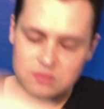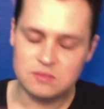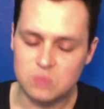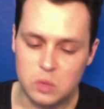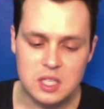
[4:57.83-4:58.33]

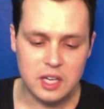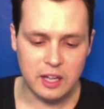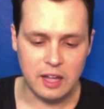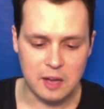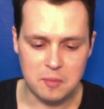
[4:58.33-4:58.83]
We did
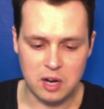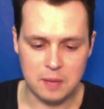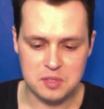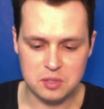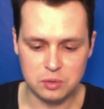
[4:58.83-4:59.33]
an Amber
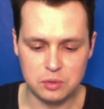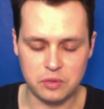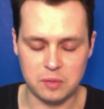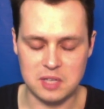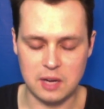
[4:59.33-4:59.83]
Absolute
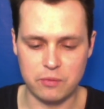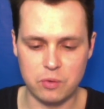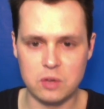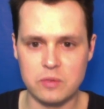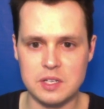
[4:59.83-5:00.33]
from Tom
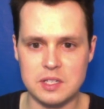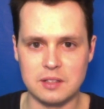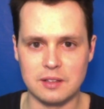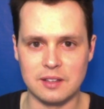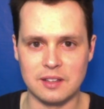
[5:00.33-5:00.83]
Ford
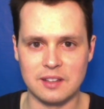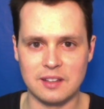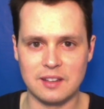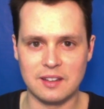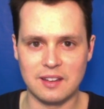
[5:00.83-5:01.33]
recently,
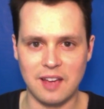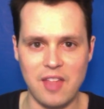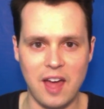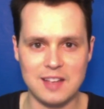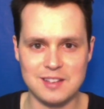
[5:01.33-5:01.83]

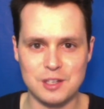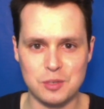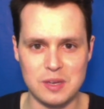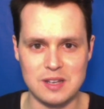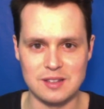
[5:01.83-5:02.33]
and that has a
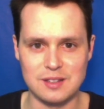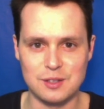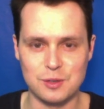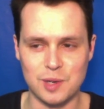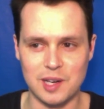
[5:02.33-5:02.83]
sweetness
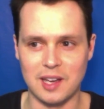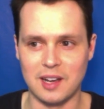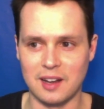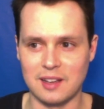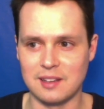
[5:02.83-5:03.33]
to it,
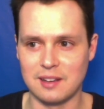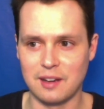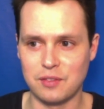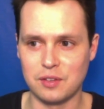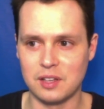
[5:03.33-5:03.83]
and I
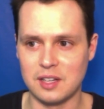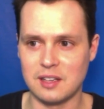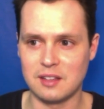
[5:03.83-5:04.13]
feel like